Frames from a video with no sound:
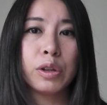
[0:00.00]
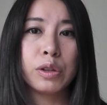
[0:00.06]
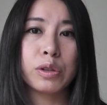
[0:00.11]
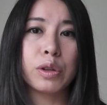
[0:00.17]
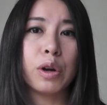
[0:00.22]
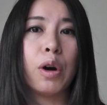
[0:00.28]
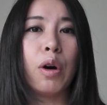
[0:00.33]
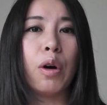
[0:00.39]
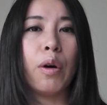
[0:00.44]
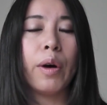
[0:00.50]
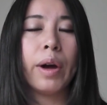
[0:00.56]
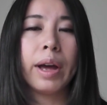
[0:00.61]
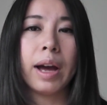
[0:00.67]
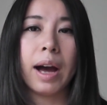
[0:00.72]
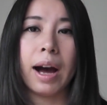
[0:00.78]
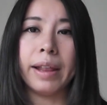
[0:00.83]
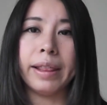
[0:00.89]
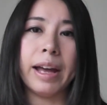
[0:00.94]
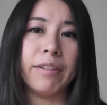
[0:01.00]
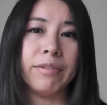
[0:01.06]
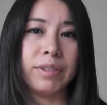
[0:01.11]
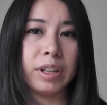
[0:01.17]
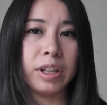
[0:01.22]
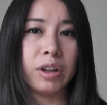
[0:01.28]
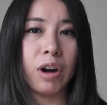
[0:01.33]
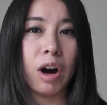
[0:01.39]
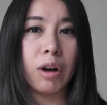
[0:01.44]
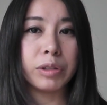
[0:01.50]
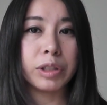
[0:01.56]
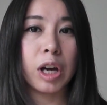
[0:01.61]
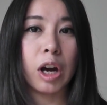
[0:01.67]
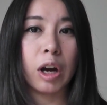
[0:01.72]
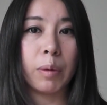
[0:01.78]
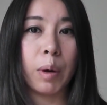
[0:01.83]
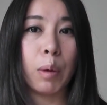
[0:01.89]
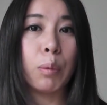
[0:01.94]
So on that video, I'll
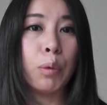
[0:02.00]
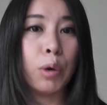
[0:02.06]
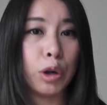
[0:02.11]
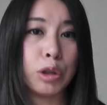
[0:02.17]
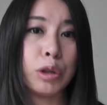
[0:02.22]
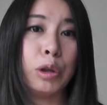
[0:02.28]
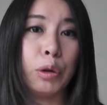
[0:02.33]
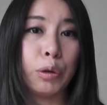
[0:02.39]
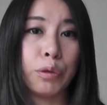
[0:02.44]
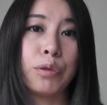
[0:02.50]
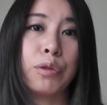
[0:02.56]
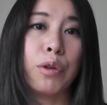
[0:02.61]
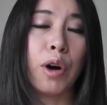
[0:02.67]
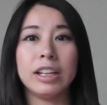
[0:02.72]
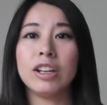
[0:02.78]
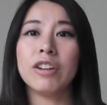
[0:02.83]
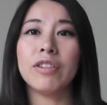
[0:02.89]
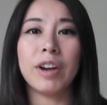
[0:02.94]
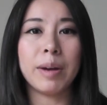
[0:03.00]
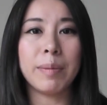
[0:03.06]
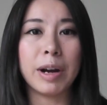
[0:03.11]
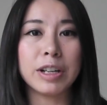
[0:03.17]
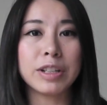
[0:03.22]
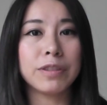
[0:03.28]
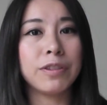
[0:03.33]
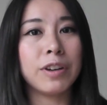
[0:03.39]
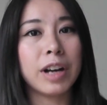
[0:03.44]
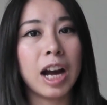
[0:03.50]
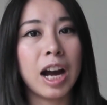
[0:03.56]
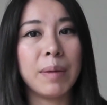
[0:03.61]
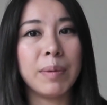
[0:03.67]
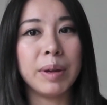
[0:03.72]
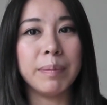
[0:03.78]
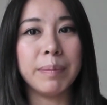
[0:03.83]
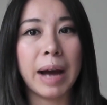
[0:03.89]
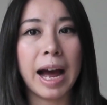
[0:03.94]
talk about what you look for. Thank you very much for
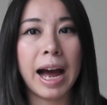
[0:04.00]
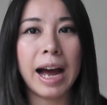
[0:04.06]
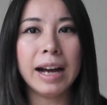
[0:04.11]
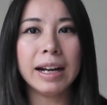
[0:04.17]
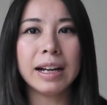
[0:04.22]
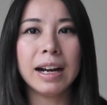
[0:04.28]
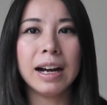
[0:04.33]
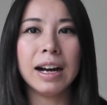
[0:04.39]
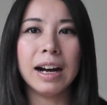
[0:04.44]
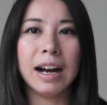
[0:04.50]
coming back.